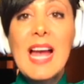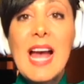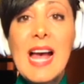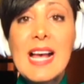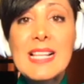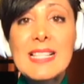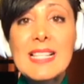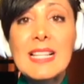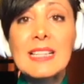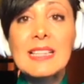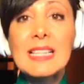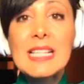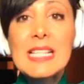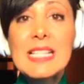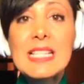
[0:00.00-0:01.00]
has the
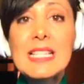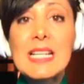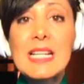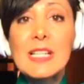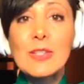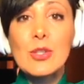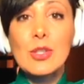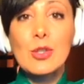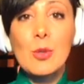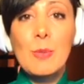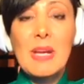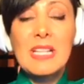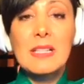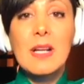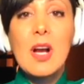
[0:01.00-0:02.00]
least
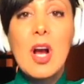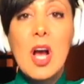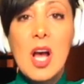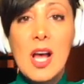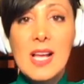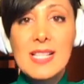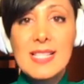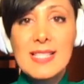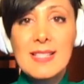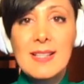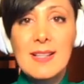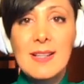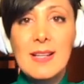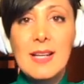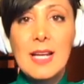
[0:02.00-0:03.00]
intra-domain cost,
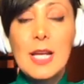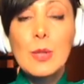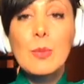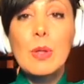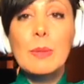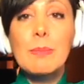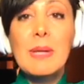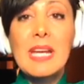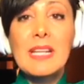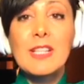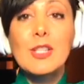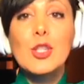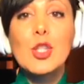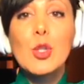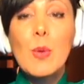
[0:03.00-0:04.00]
it will pick
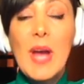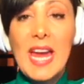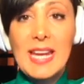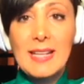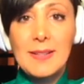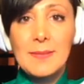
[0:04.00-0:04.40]
2A,